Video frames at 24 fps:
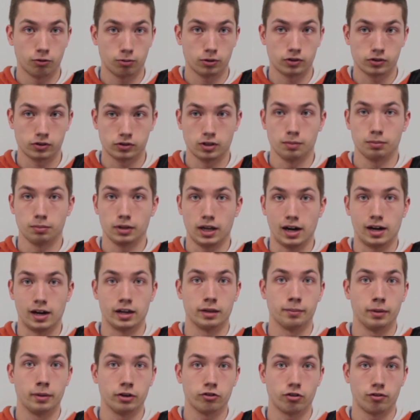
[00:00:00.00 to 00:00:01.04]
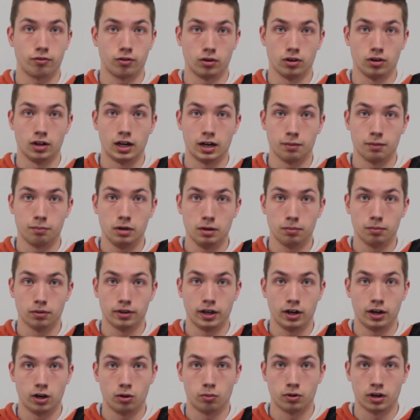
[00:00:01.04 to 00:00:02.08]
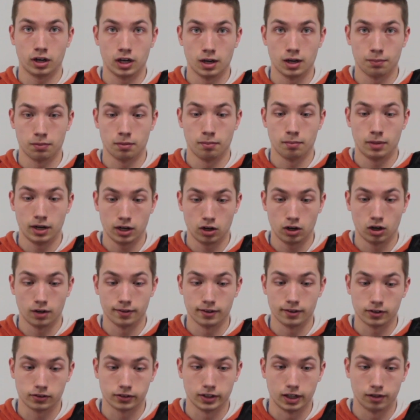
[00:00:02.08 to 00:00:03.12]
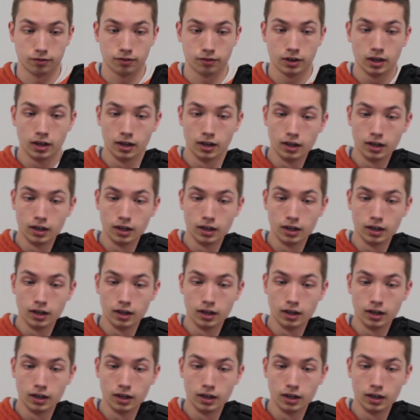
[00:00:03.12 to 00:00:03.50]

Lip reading: which is simply out of the budget for a lot of people that don't want to dump the money on this stuff.